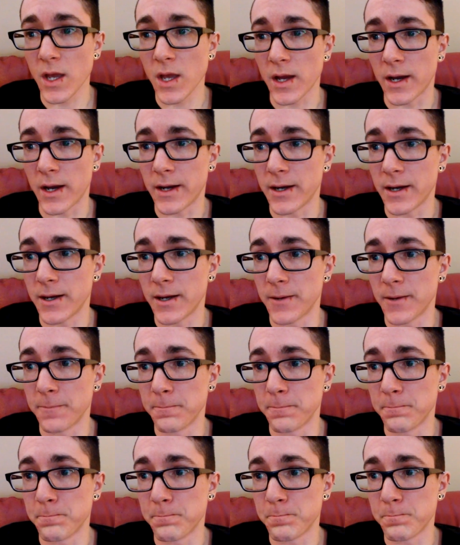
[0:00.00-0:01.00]

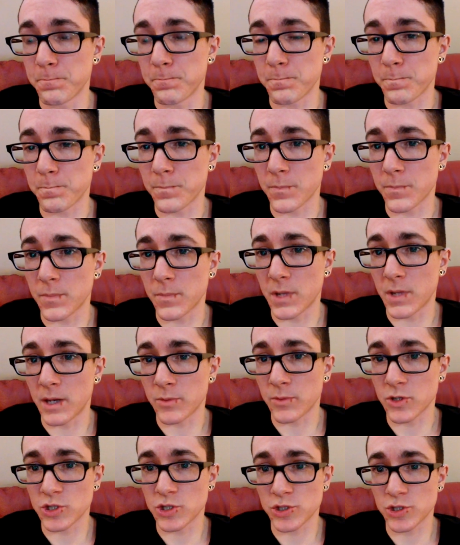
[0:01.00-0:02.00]
I'm
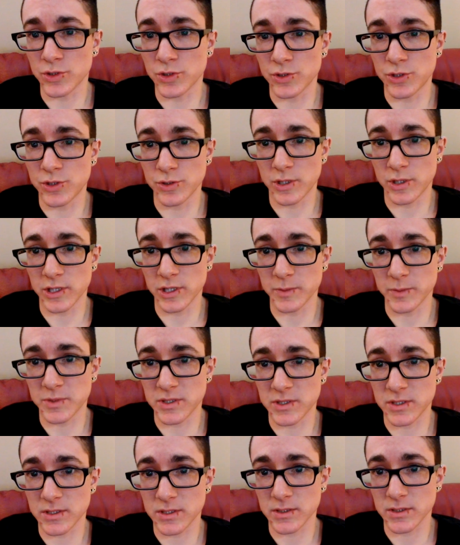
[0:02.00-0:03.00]
going to show you two
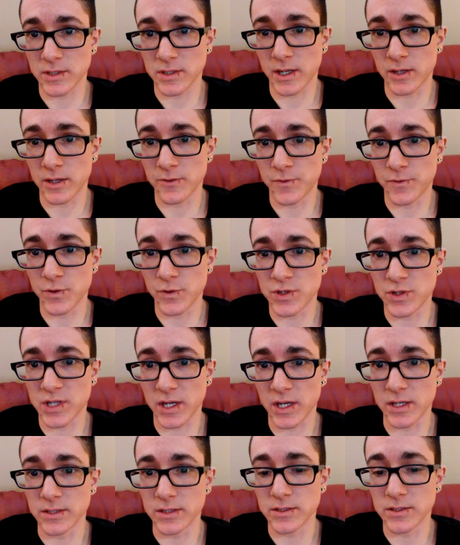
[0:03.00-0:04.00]
clips now in a few
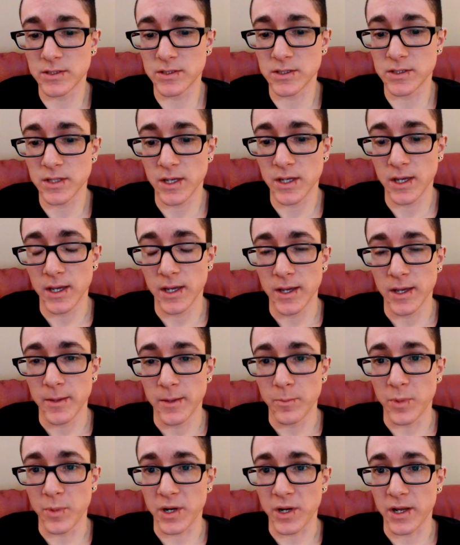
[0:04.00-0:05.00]
seconds,
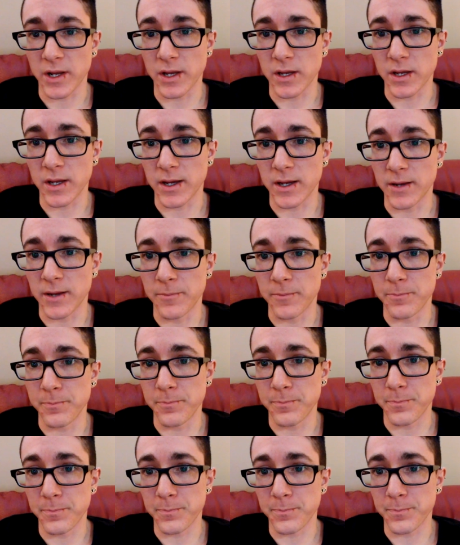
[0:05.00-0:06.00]
but I
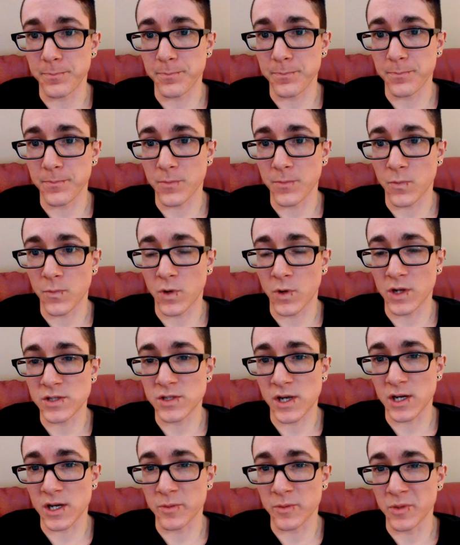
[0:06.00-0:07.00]
want to
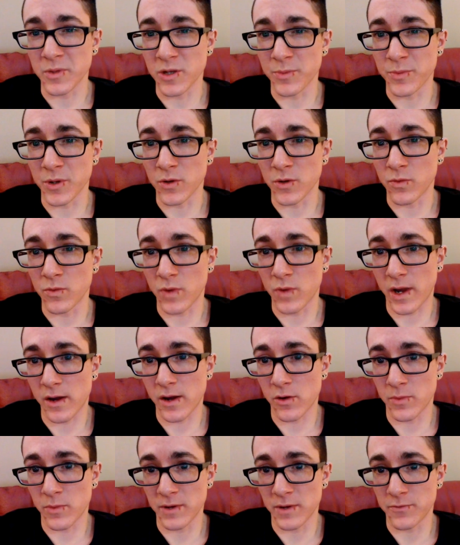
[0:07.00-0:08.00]
talk a bit about
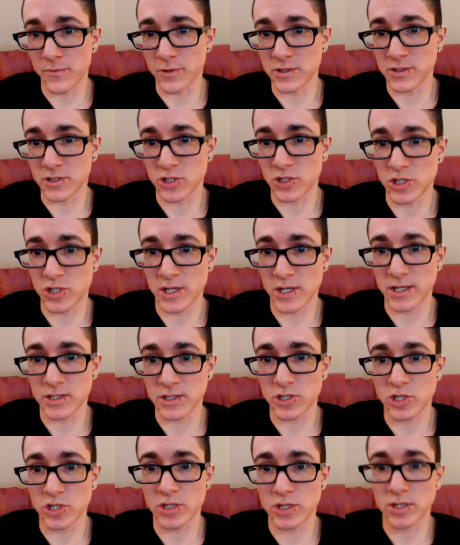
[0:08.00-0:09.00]
how my voice has
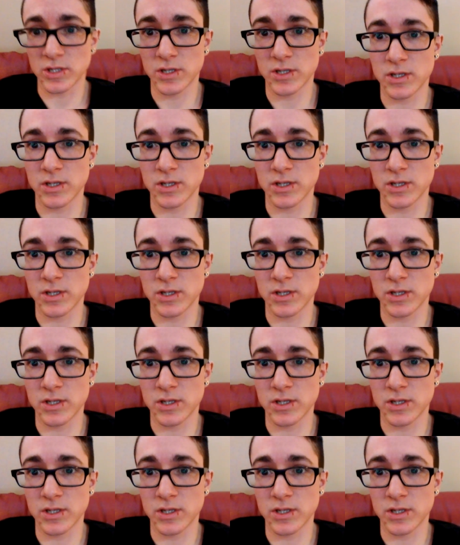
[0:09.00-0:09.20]
changed